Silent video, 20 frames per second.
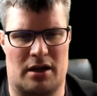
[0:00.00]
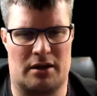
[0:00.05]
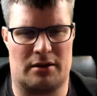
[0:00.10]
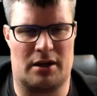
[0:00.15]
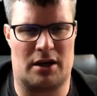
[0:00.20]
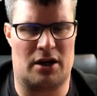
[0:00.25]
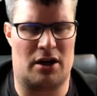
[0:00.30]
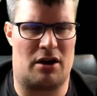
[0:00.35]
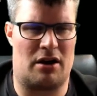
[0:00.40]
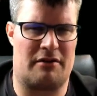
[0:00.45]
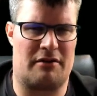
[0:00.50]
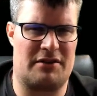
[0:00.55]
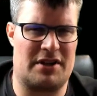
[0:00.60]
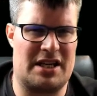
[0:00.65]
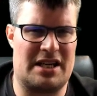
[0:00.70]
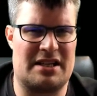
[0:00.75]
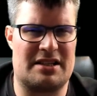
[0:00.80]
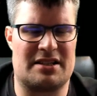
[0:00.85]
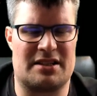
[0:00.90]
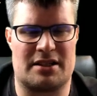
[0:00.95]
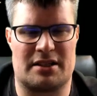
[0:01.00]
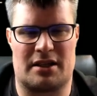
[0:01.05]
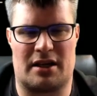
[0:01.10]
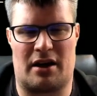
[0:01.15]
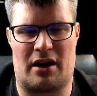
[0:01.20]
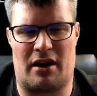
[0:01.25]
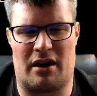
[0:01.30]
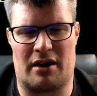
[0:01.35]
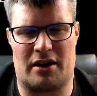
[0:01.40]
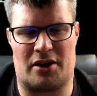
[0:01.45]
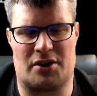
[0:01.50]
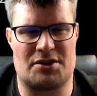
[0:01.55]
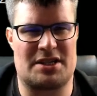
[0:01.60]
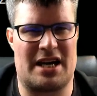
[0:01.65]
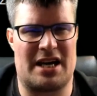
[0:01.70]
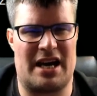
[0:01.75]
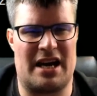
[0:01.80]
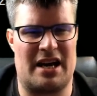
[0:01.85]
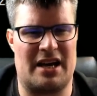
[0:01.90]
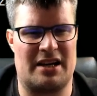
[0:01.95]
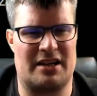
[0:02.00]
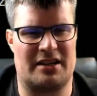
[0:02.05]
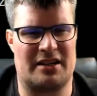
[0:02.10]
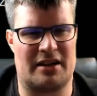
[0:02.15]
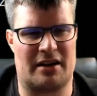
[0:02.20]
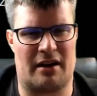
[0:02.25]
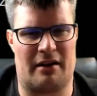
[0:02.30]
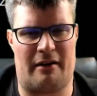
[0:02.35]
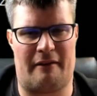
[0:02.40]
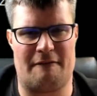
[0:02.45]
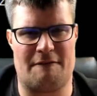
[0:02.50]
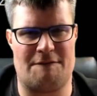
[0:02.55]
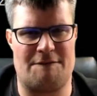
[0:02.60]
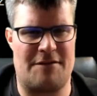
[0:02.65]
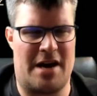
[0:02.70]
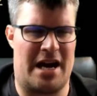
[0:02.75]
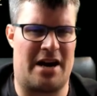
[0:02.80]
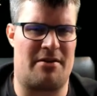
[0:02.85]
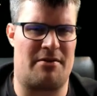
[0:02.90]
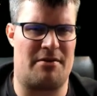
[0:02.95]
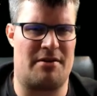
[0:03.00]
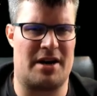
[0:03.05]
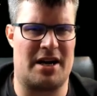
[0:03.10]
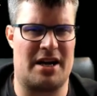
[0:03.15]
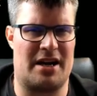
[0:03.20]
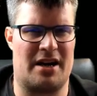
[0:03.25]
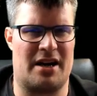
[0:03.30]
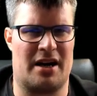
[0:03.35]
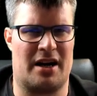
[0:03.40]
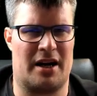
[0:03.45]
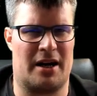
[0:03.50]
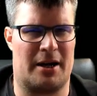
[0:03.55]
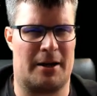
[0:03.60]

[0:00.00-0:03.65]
A lot of these uh, contain very